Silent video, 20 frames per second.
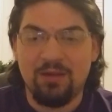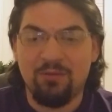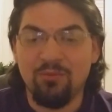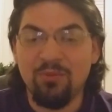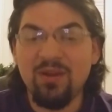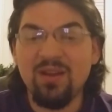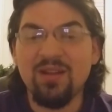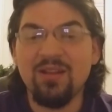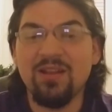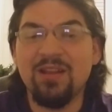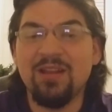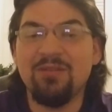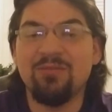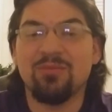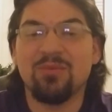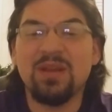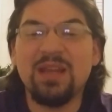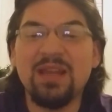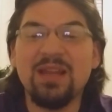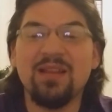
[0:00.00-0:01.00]

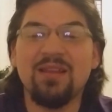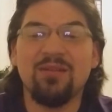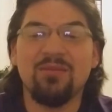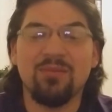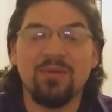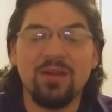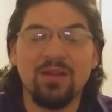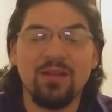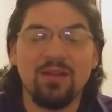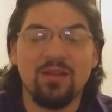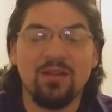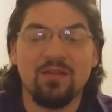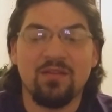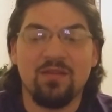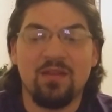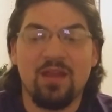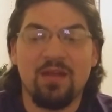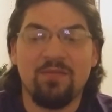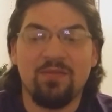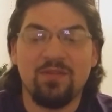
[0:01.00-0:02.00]
really
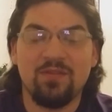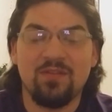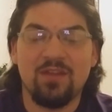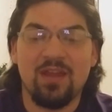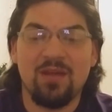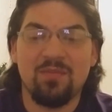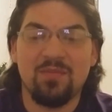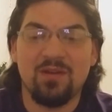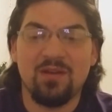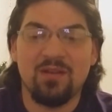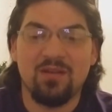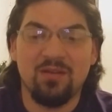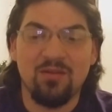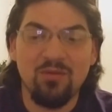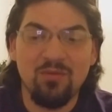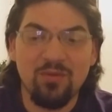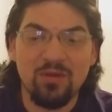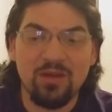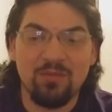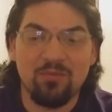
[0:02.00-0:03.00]
doesn't have the stamina to
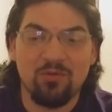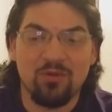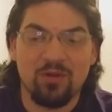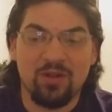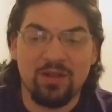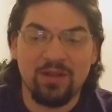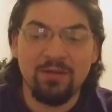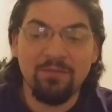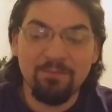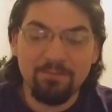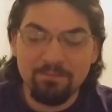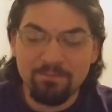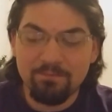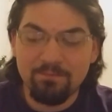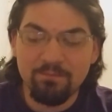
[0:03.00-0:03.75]
do anymore. Like,